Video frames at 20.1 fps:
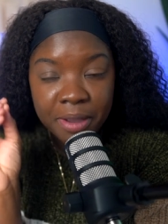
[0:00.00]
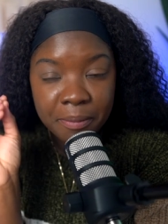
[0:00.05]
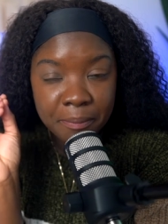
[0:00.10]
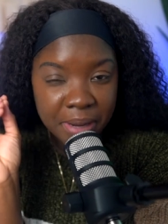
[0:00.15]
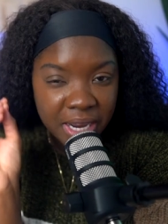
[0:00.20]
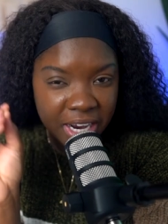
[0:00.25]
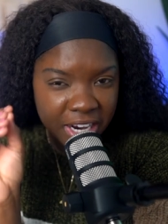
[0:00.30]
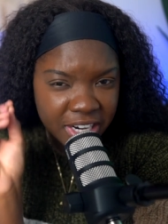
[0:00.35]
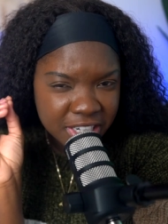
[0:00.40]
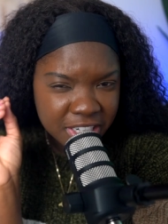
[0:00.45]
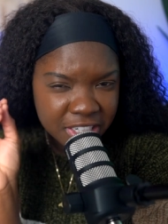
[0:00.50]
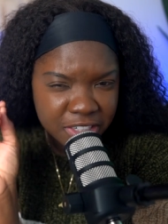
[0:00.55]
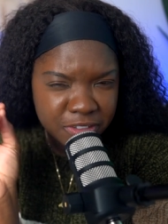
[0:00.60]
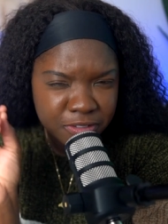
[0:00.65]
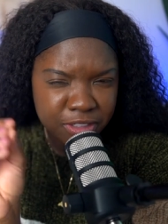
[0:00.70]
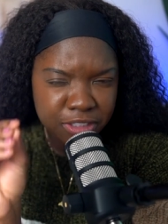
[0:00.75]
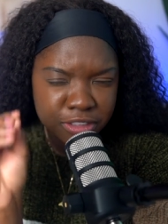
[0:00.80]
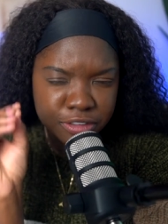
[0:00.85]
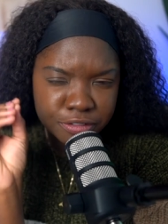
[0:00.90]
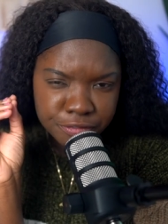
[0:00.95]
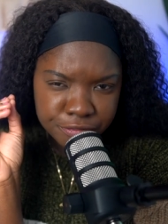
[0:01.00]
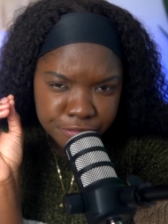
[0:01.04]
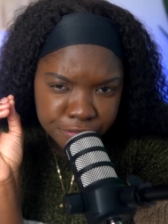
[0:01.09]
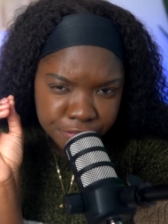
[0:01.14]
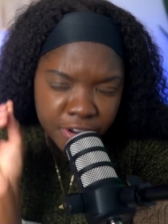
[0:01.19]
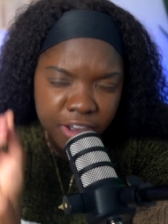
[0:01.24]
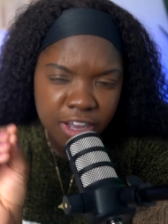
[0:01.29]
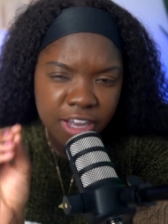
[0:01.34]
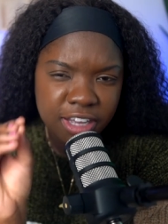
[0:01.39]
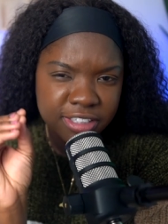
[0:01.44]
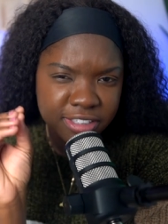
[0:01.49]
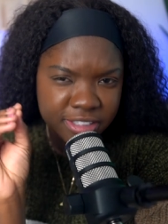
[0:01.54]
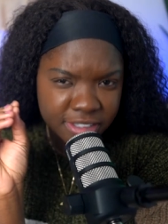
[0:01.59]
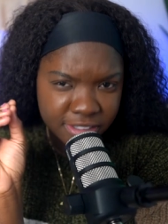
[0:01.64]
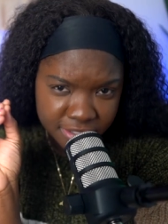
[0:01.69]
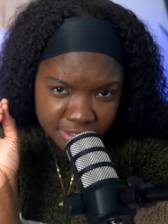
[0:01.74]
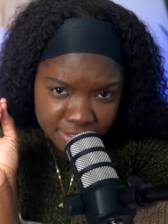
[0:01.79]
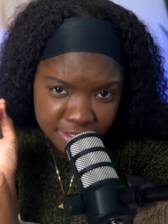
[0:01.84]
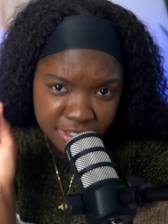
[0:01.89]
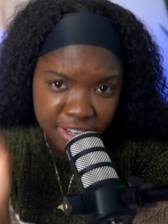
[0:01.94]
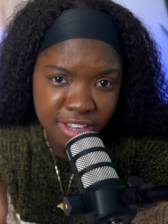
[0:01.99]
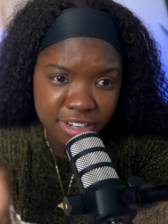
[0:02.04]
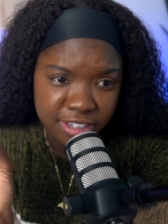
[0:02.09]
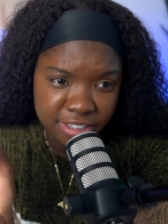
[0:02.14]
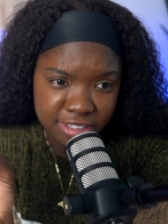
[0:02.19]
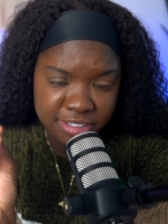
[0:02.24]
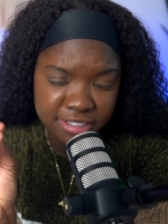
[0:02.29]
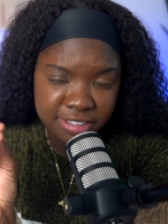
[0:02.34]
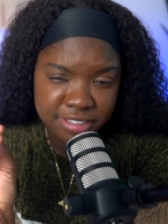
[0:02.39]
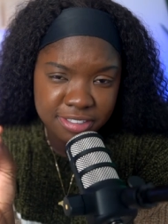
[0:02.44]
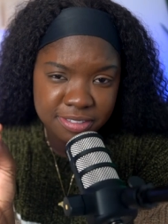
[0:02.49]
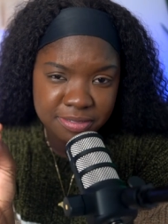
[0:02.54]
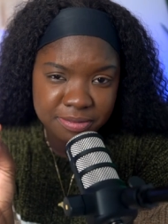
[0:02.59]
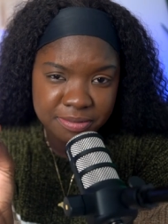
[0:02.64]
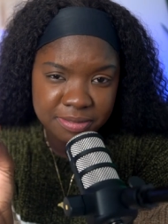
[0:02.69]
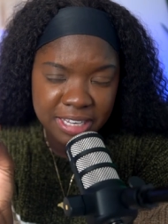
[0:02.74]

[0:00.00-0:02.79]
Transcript: parking was $40.